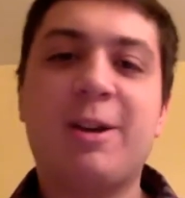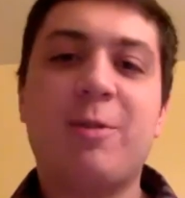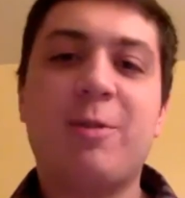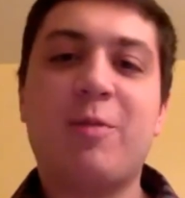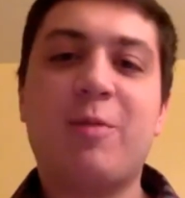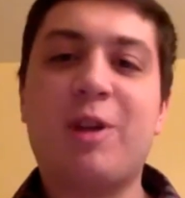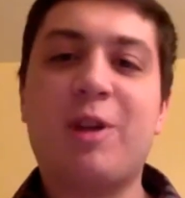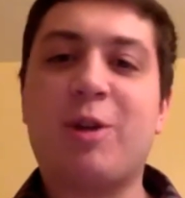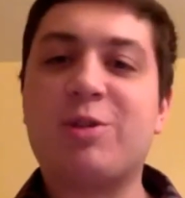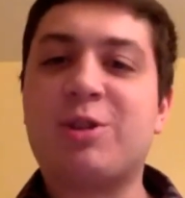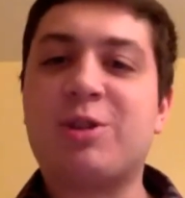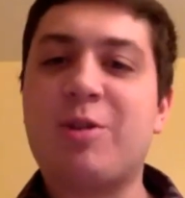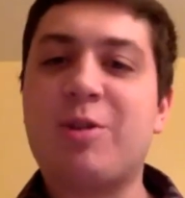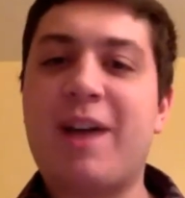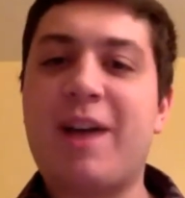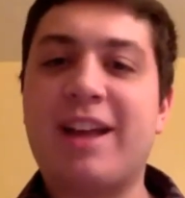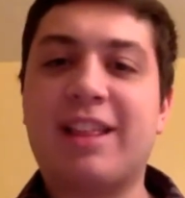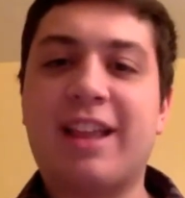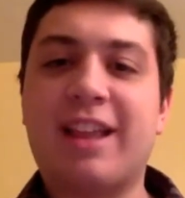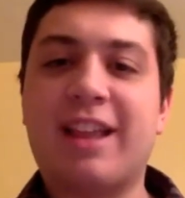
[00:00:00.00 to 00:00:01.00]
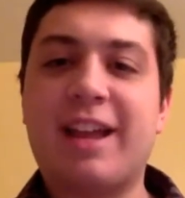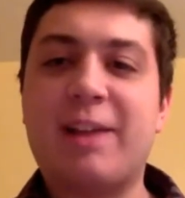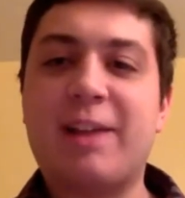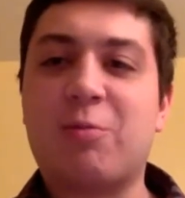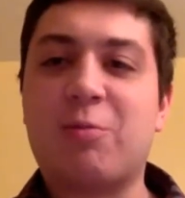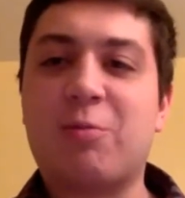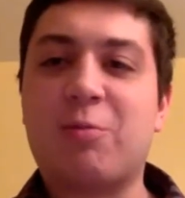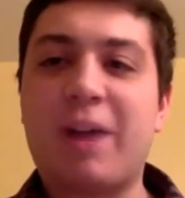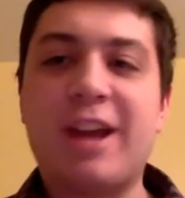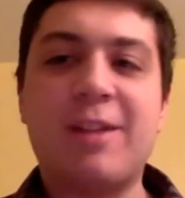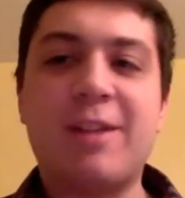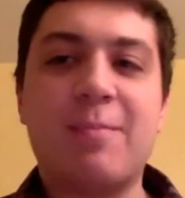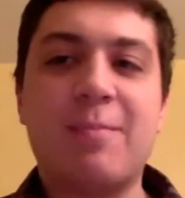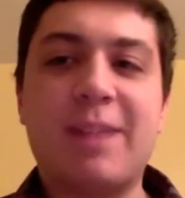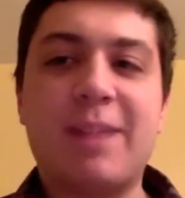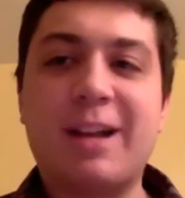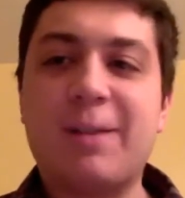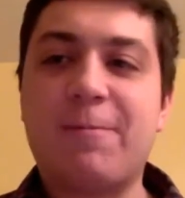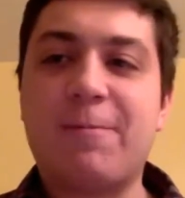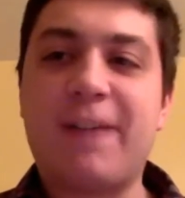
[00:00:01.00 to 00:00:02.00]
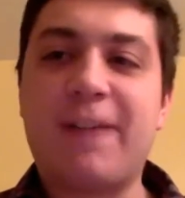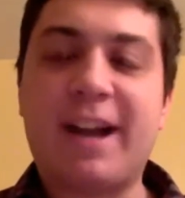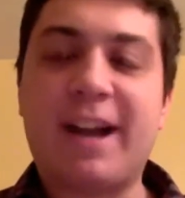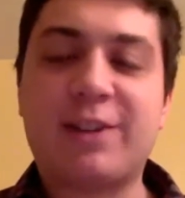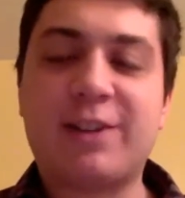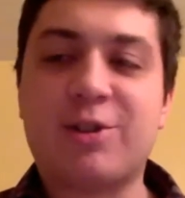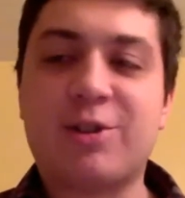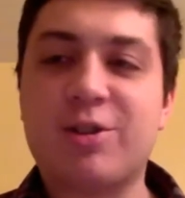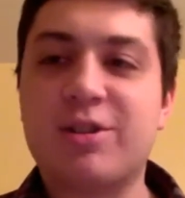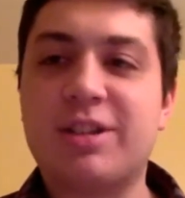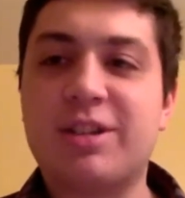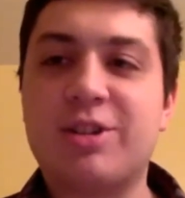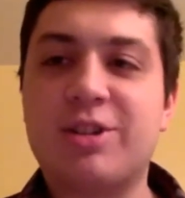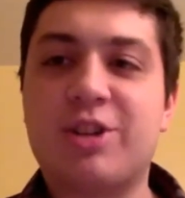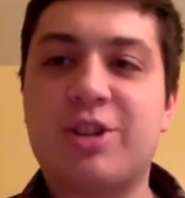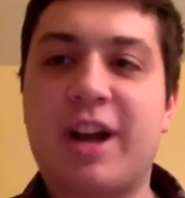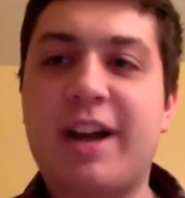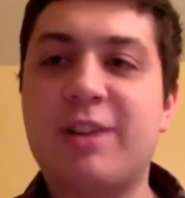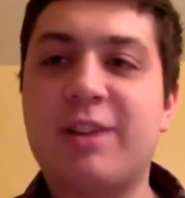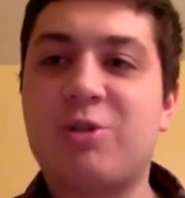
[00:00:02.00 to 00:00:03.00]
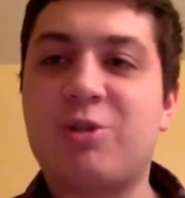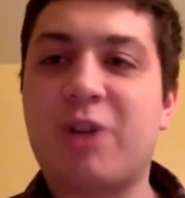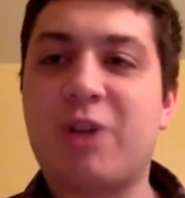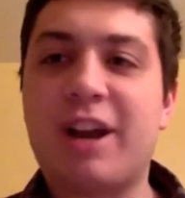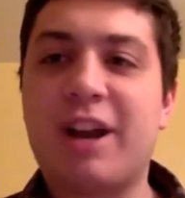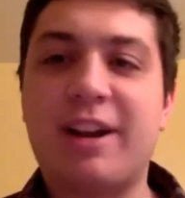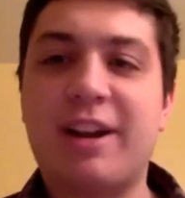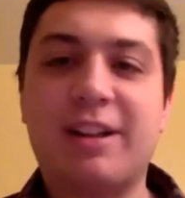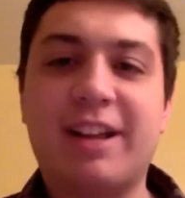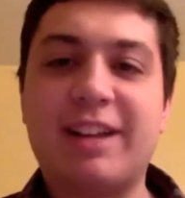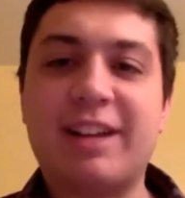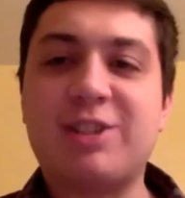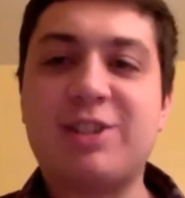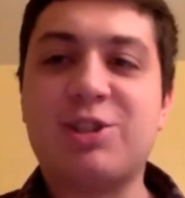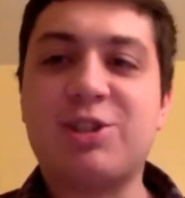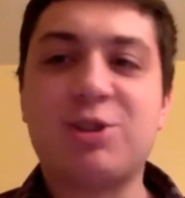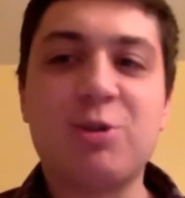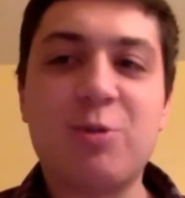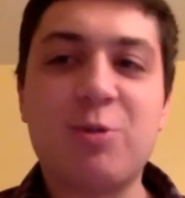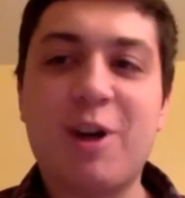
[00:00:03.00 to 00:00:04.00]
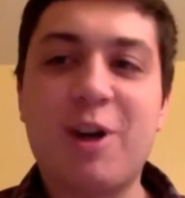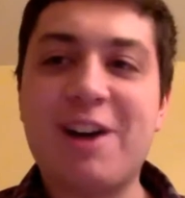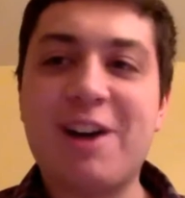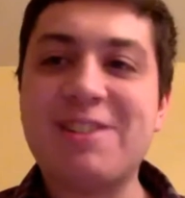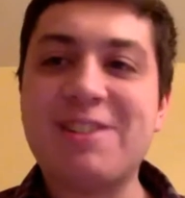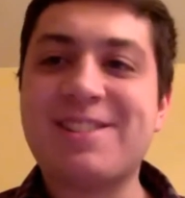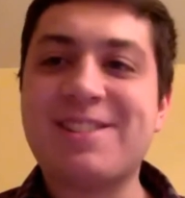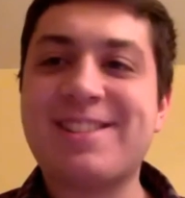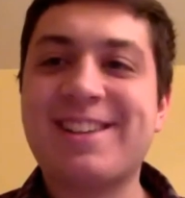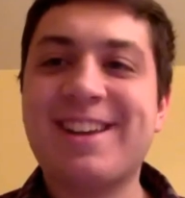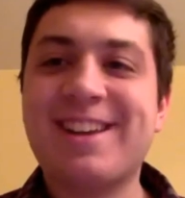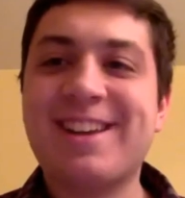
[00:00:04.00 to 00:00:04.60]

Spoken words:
We also had like random manufacturers in China trying to like sue us.